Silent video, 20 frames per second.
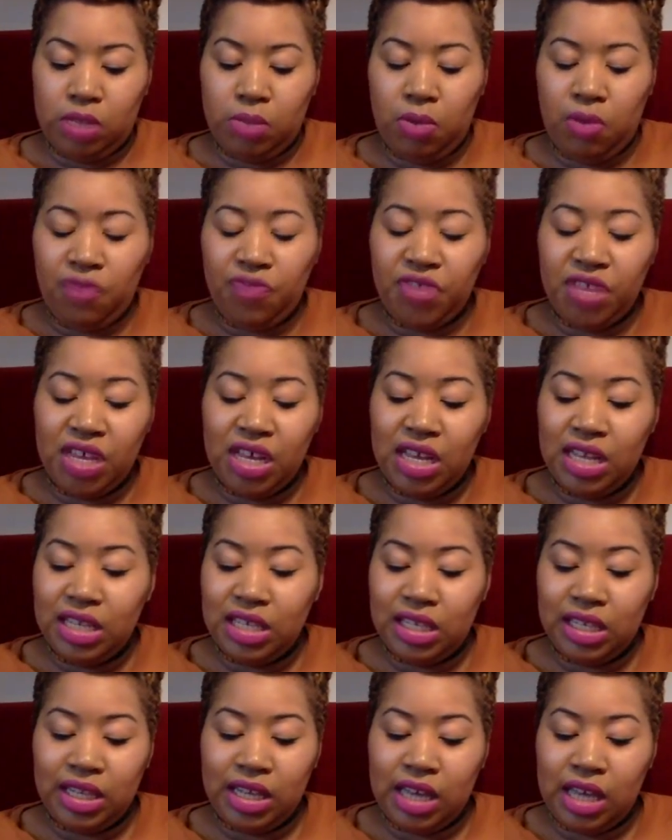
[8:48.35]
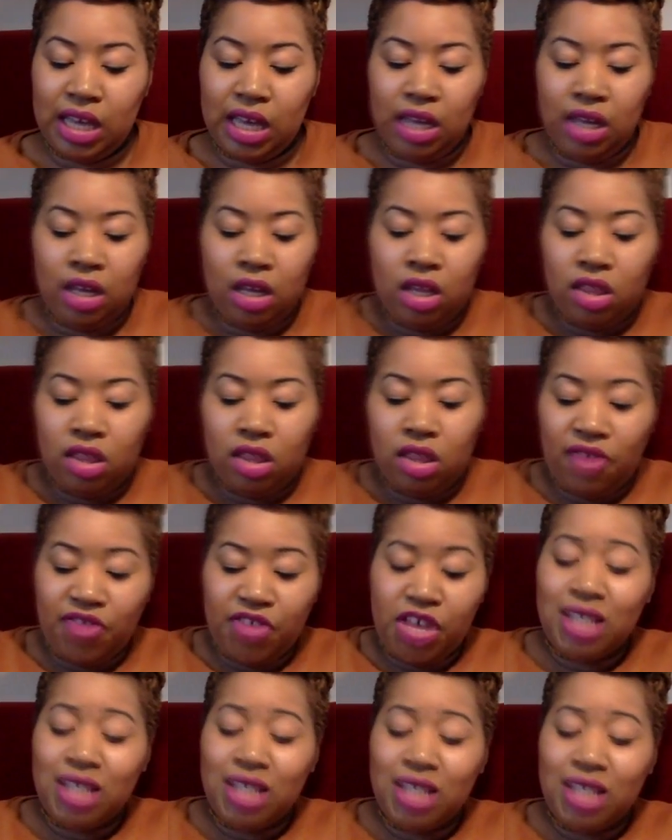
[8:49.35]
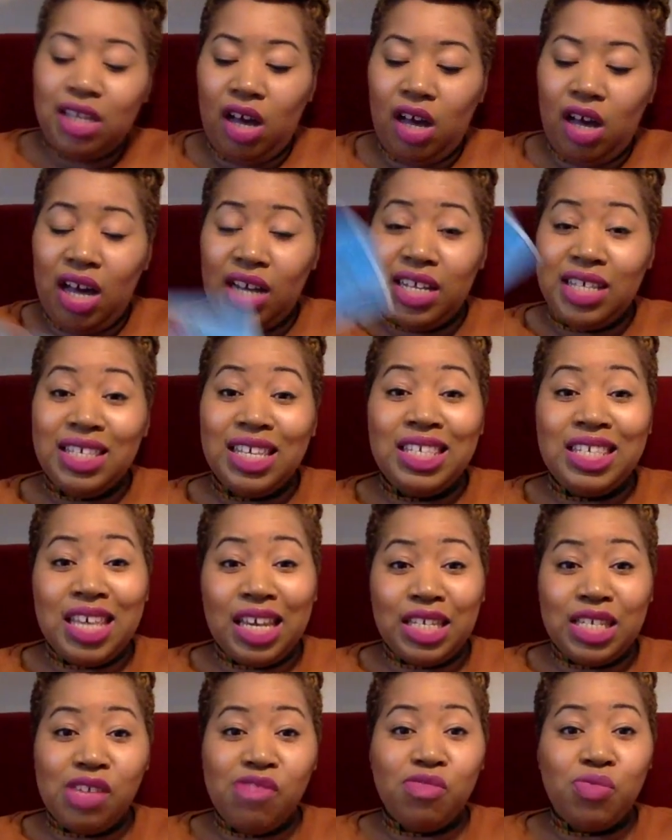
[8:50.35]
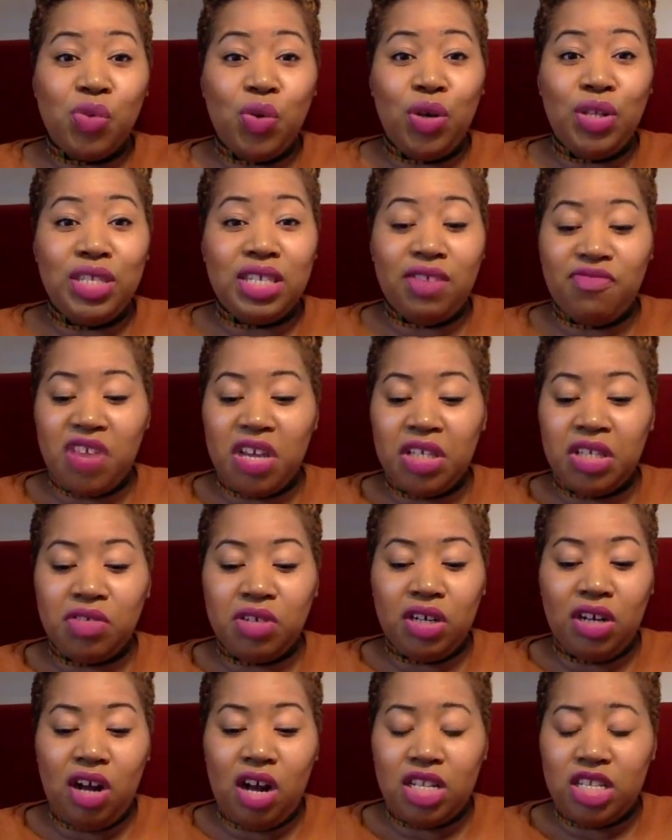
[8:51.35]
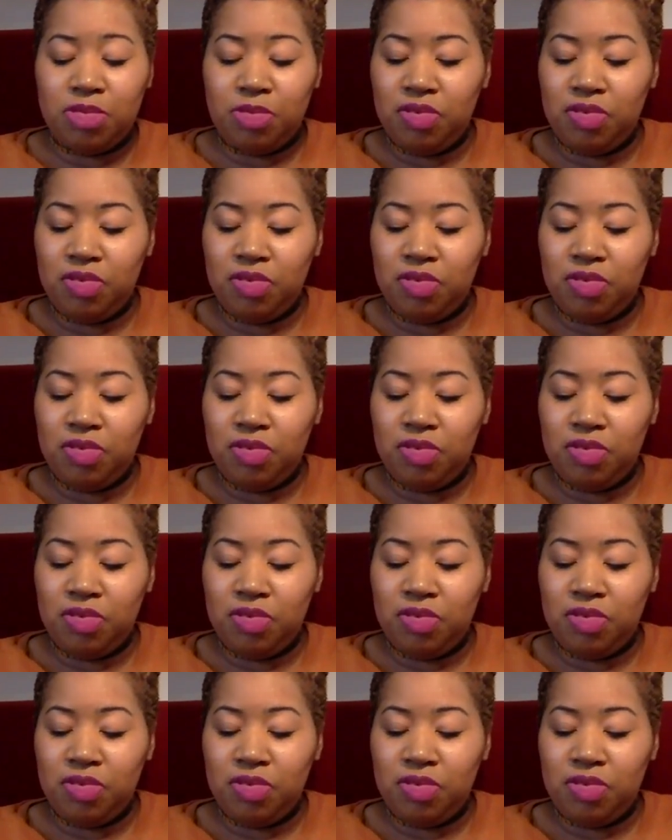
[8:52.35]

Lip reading: Well, firstly, the first card is the 6 of Wands, a victory card.